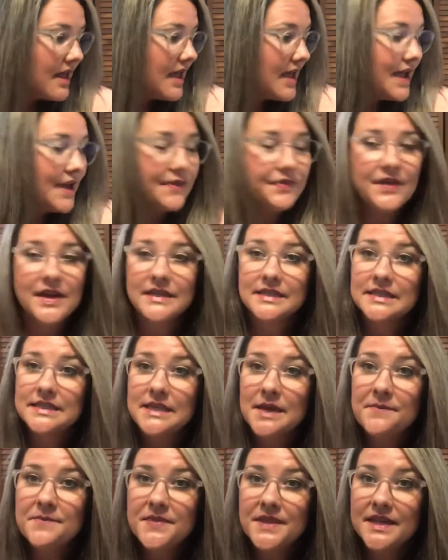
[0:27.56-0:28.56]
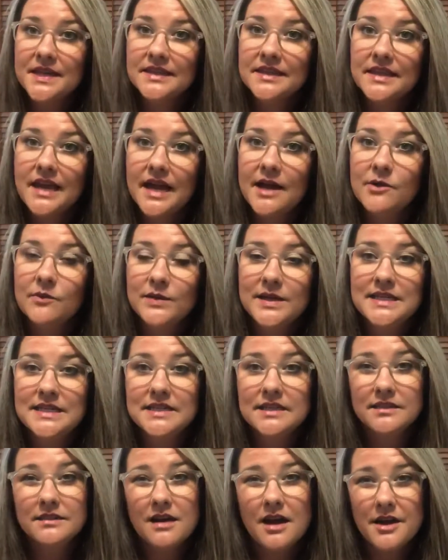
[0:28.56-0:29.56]
And that's something that we did
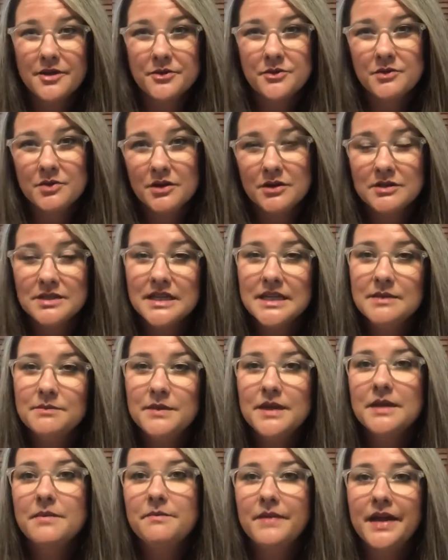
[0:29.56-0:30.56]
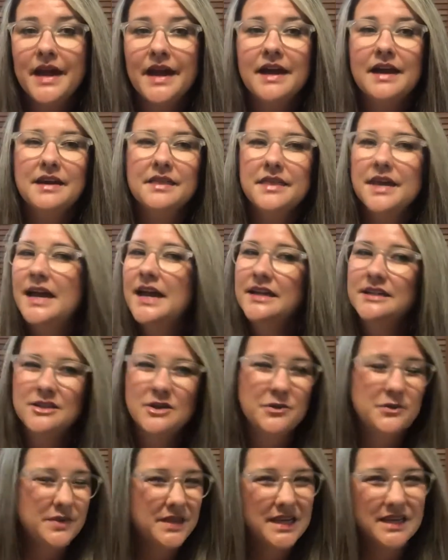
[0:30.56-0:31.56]
a lot through our 10-minute math. I
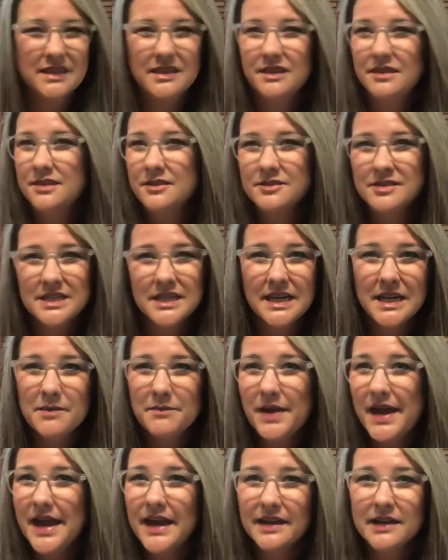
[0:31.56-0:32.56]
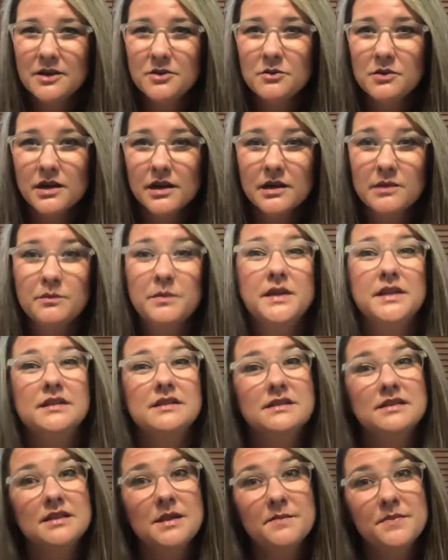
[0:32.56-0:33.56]
don't think that there's any packet work, but it's
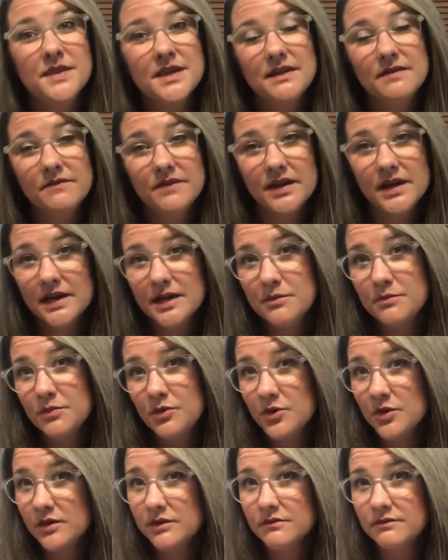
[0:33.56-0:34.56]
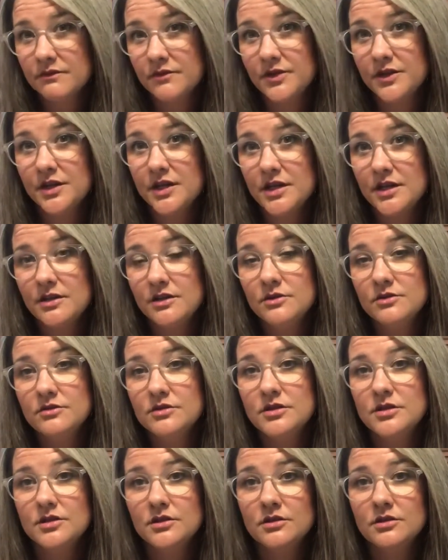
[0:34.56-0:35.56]
something very important for you
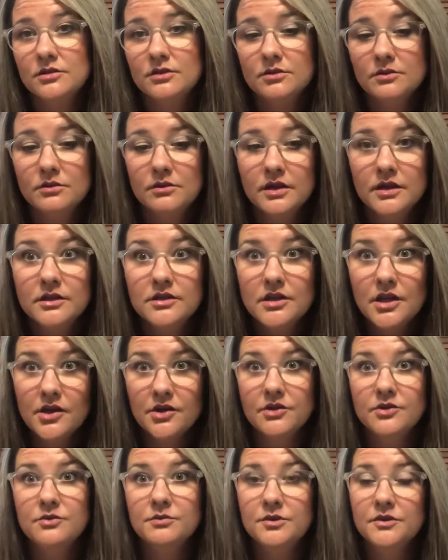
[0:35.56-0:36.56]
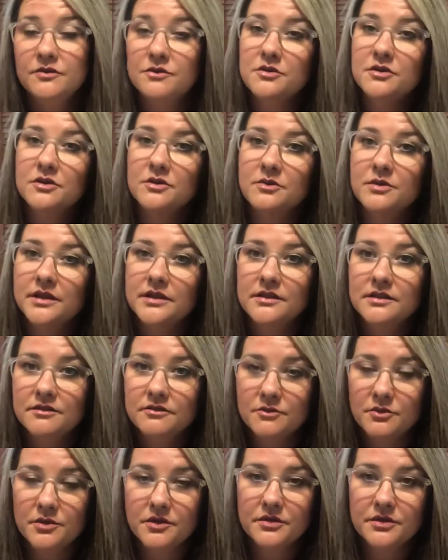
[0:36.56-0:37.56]
to know before going to
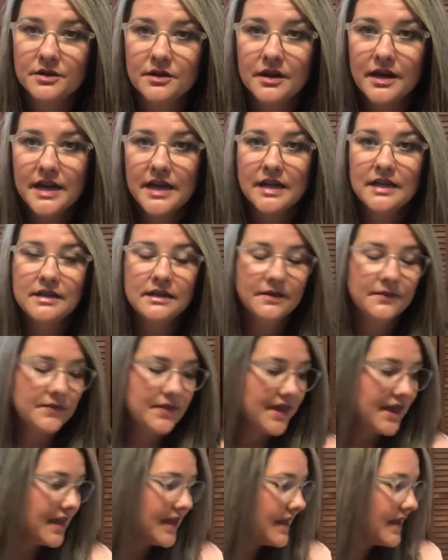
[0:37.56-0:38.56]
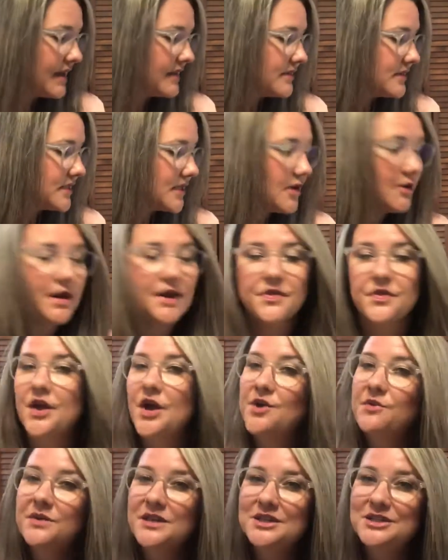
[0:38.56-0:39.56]
4th grade. And so I thought
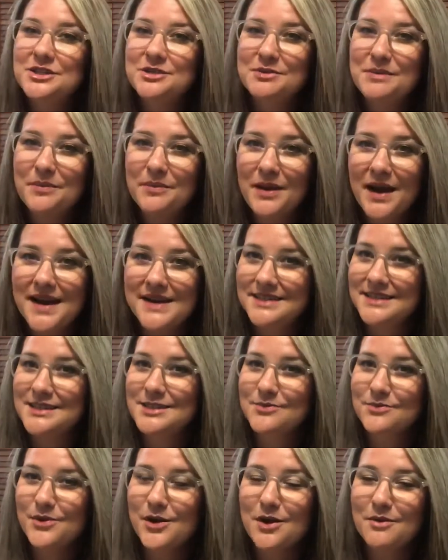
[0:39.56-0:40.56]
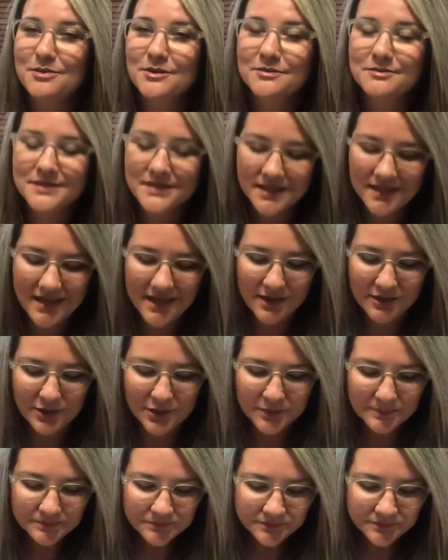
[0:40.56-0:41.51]
we'd do a practice problem together.